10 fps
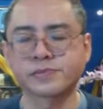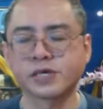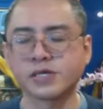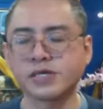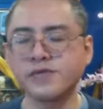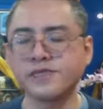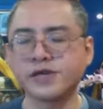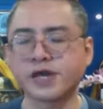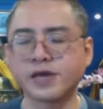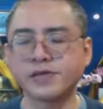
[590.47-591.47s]
see if we
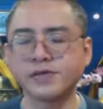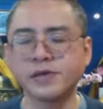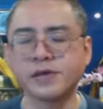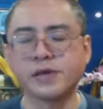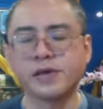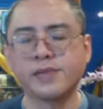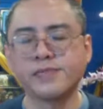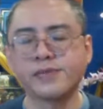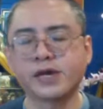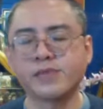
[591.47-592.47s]
can
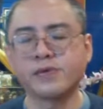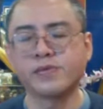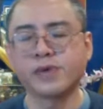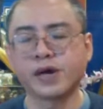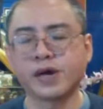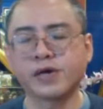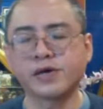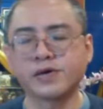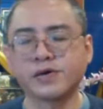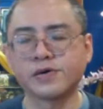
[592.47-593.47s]
become
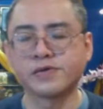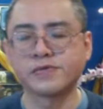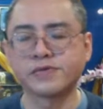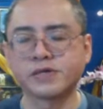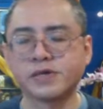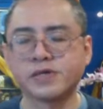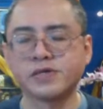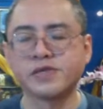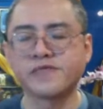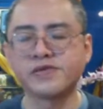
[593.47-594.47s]
aware of
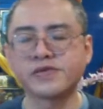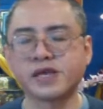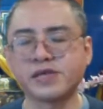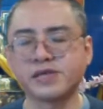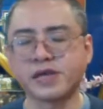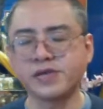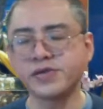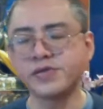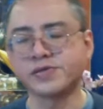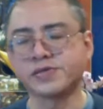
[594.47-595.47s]
the different
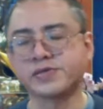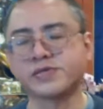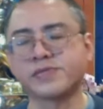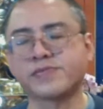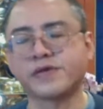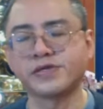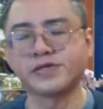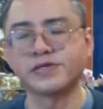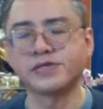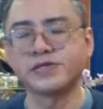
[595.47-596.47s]
sensations
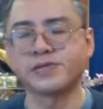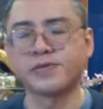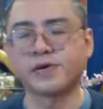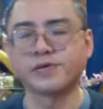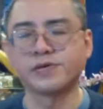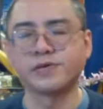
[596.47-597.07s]
present in the body.